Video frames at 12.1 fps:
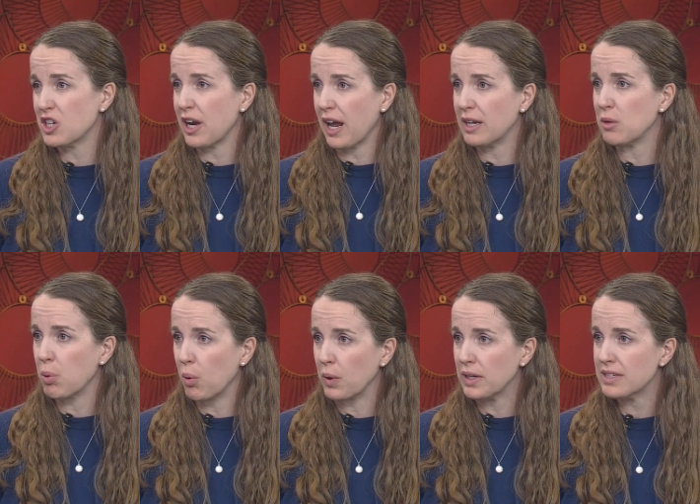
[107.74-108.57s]
at any
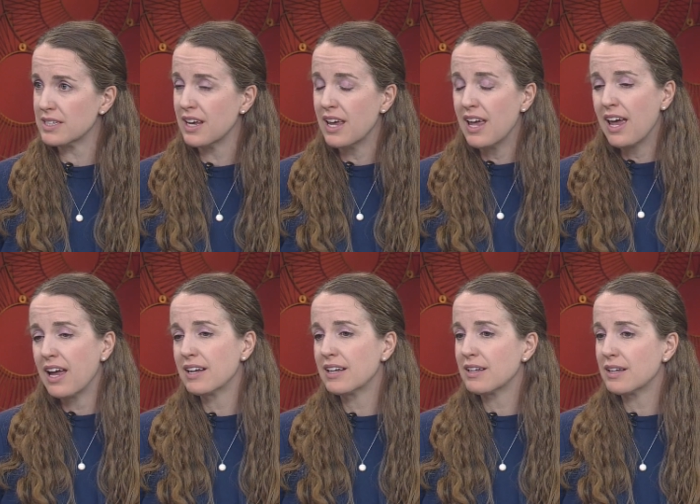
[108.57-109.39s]
point,
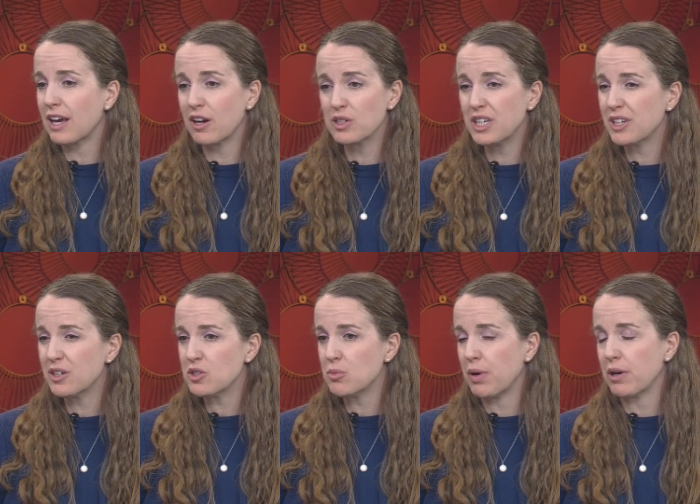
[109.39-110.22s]
and
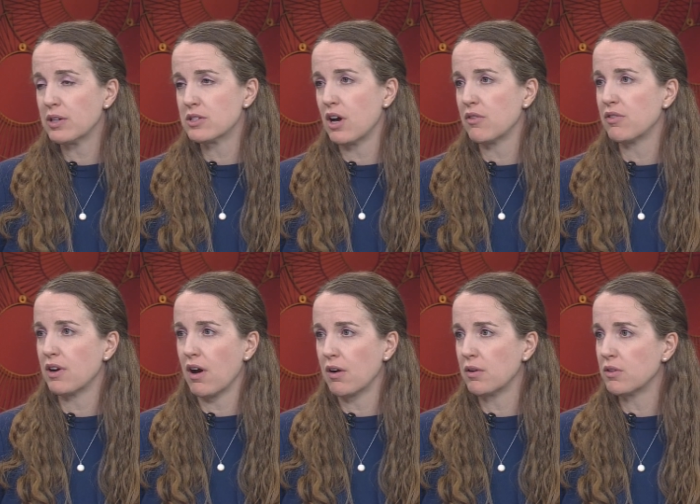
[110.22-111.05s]
caretakers and parents often
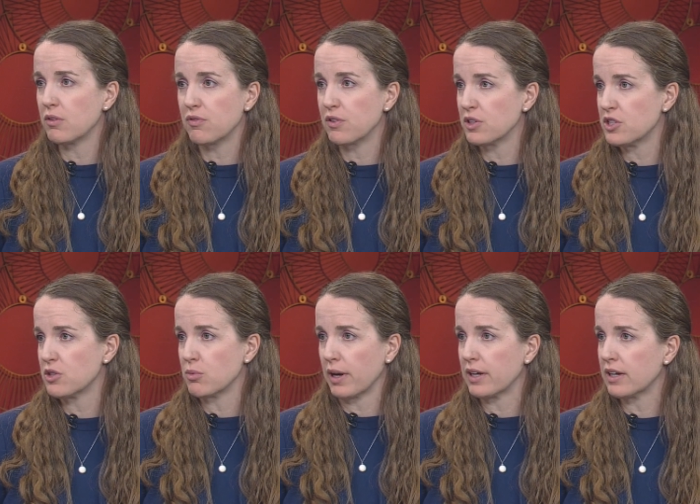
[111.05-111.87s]
are the first to
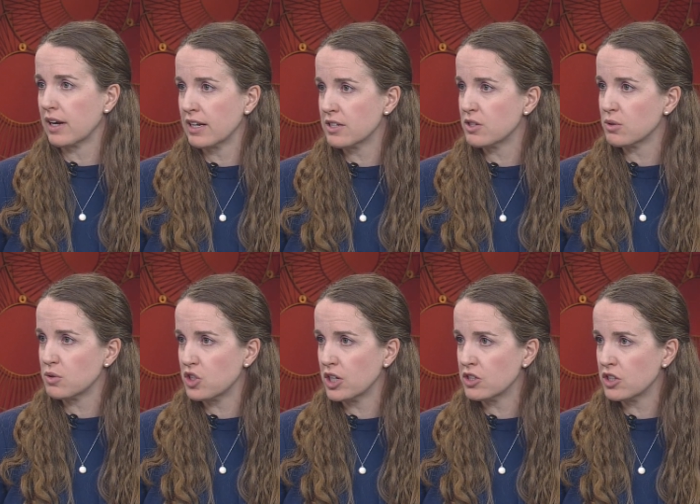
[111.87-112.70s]
recognize those
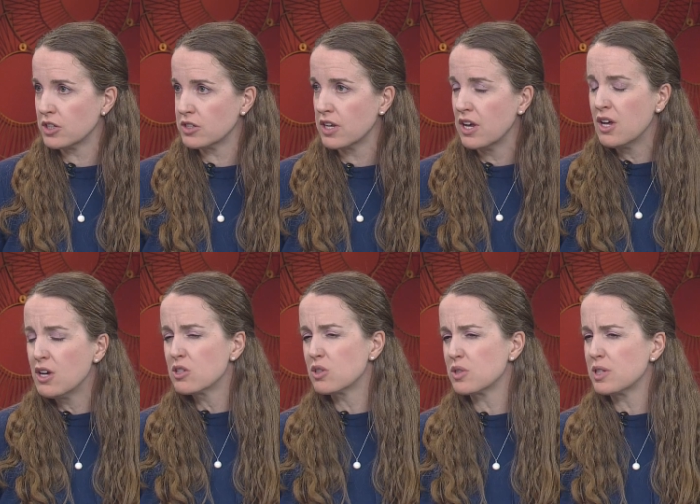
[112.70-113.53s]
changes. Mm -hmm.
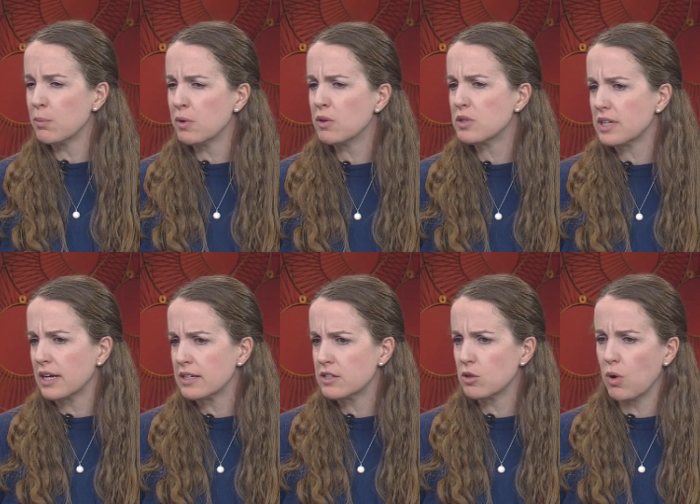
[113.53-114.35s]
So, some of those
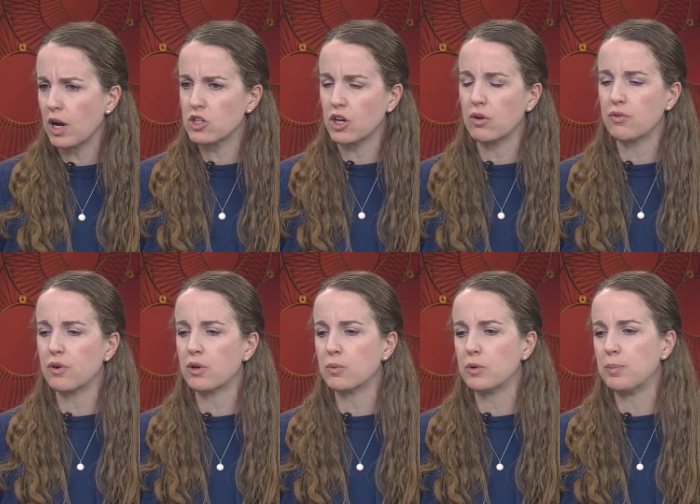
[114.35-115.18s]
signs to watch out
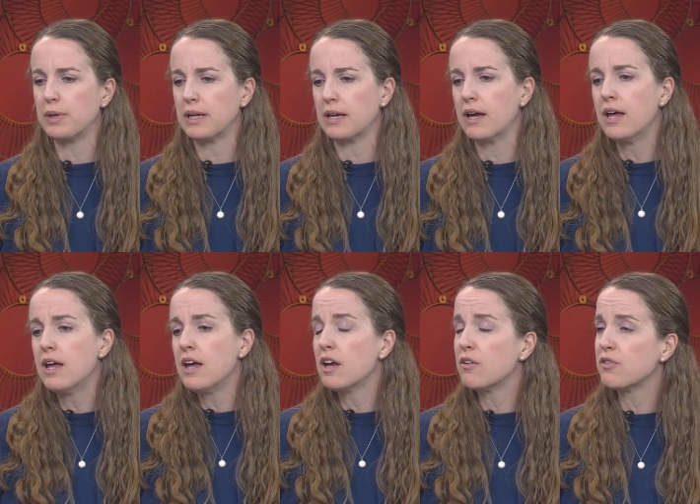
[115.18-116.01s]
for would be
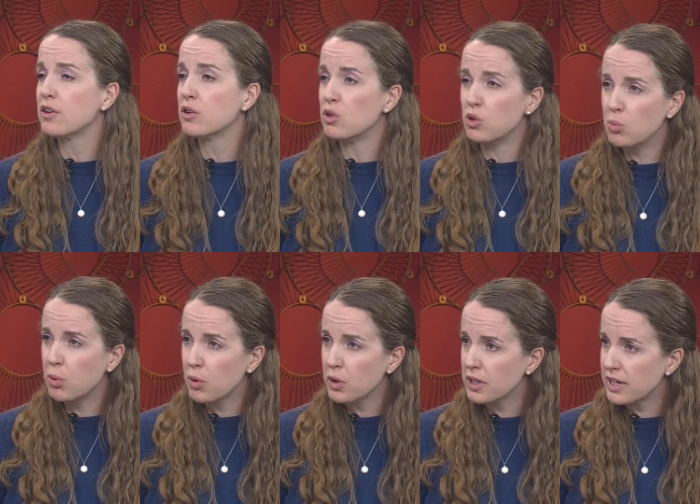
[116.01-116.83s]
if your
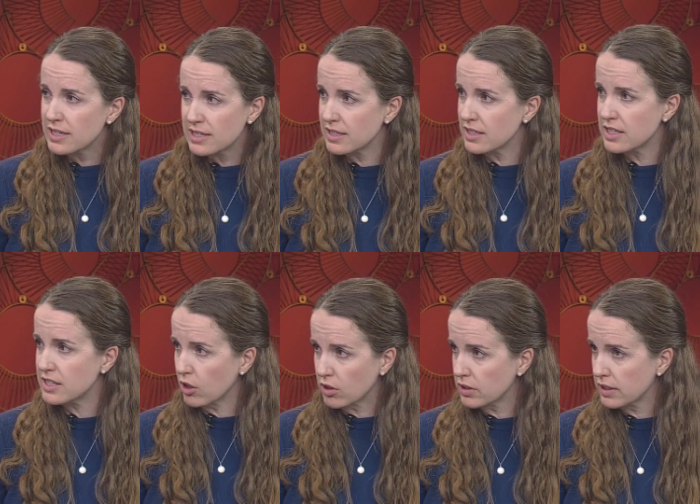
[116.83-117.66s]
newborn isn't
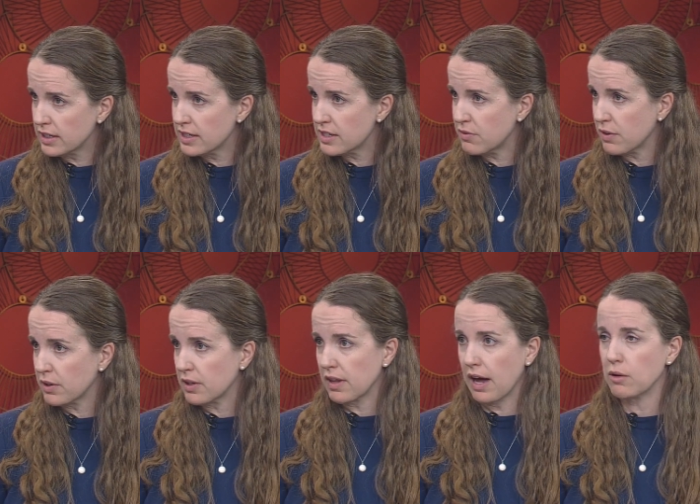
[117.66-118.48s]
startling to
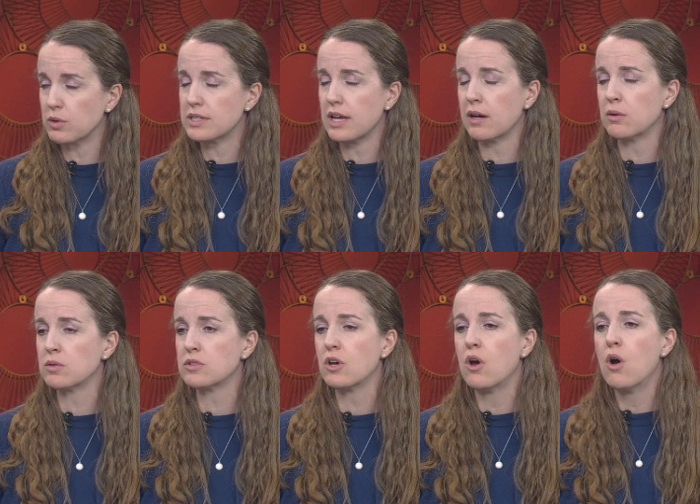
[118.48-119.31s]
very loud sounds